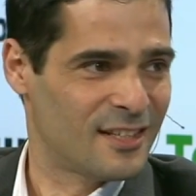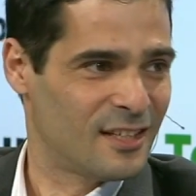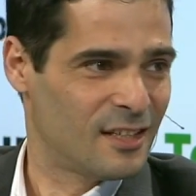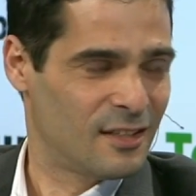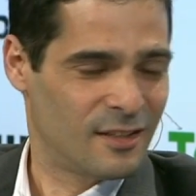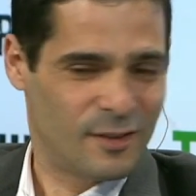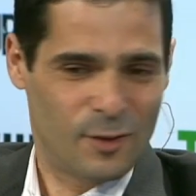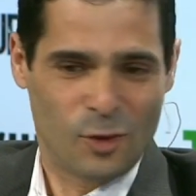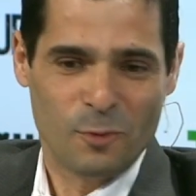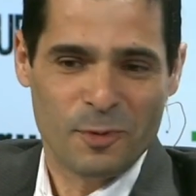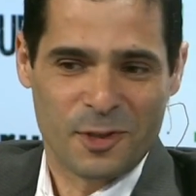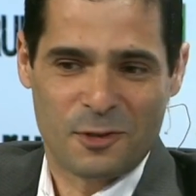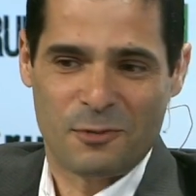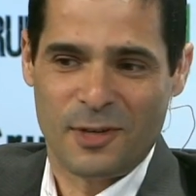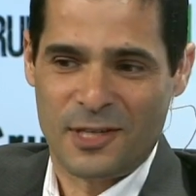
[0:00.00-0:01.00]
Yeah. Uber
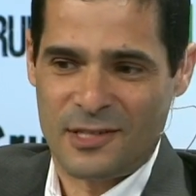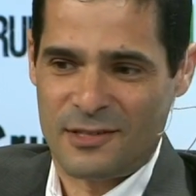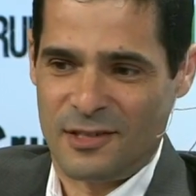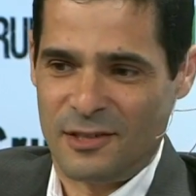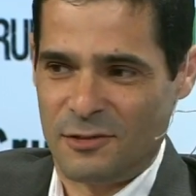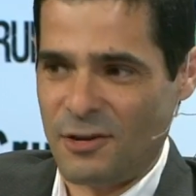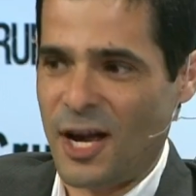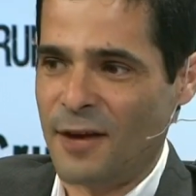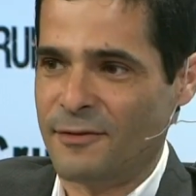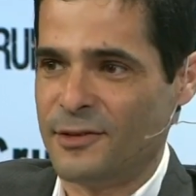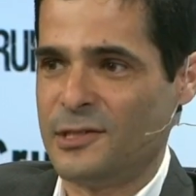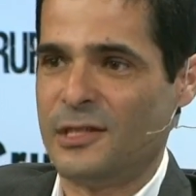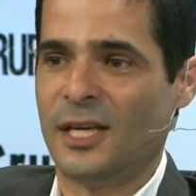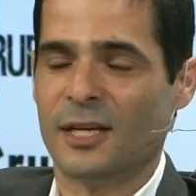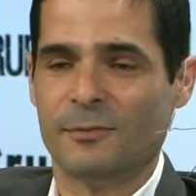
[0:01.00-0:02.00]
treats
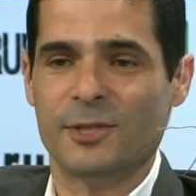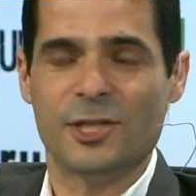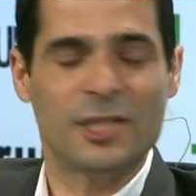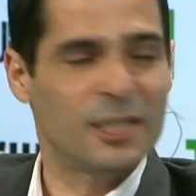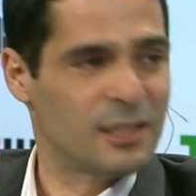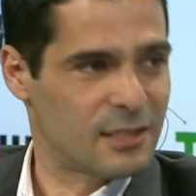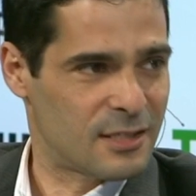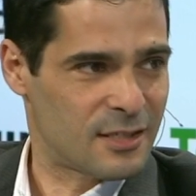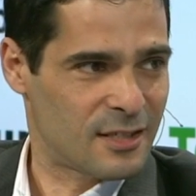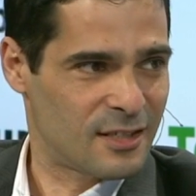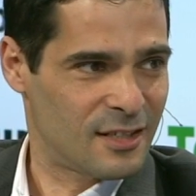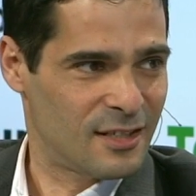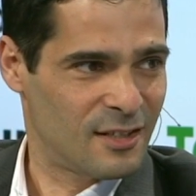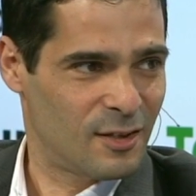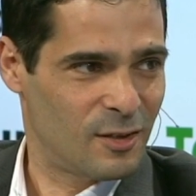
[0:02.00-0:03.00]
drivers like machines.
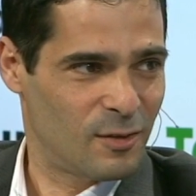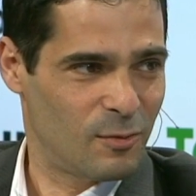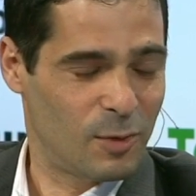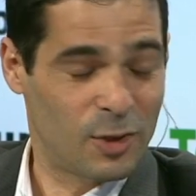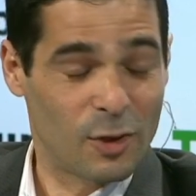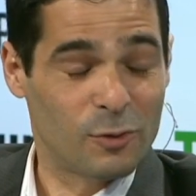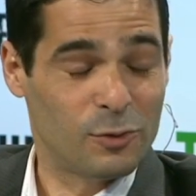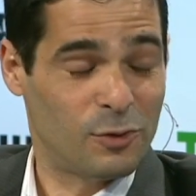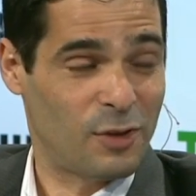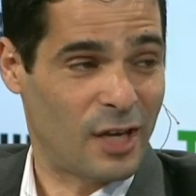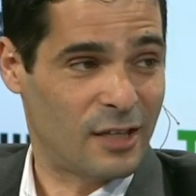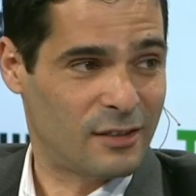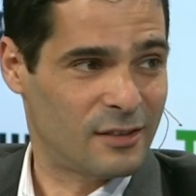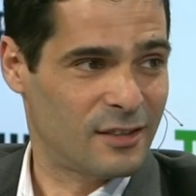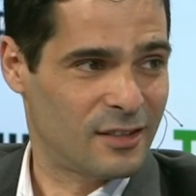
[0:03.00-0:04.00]
We don't do that.
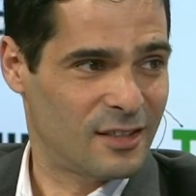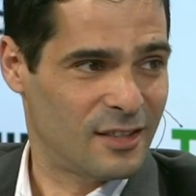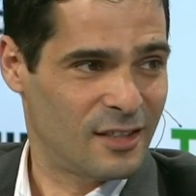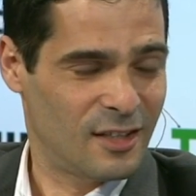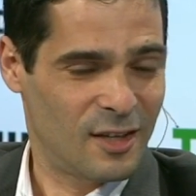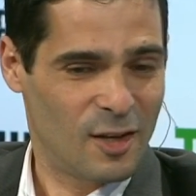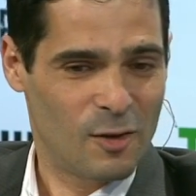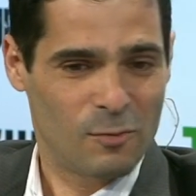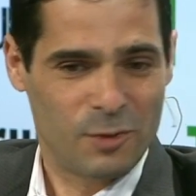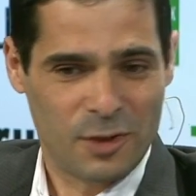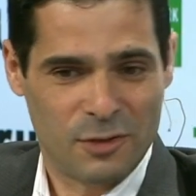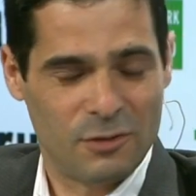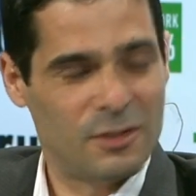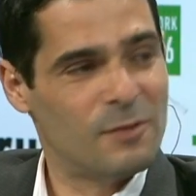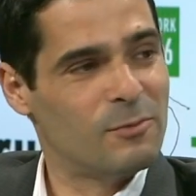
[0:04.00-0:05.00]
Okay. We
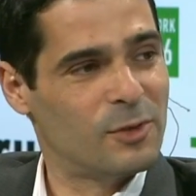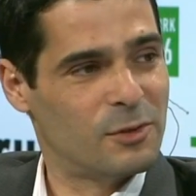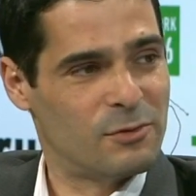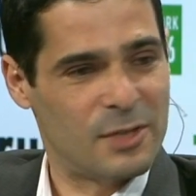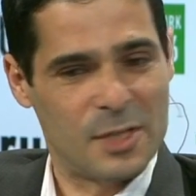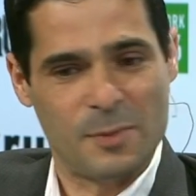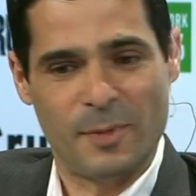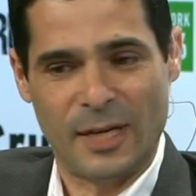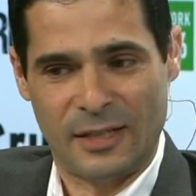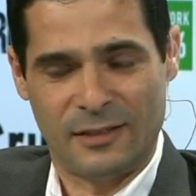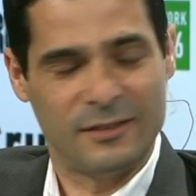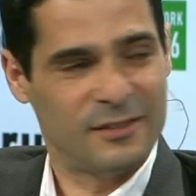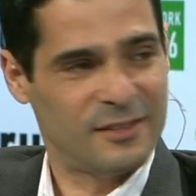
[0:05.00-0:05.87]
treat them with respect.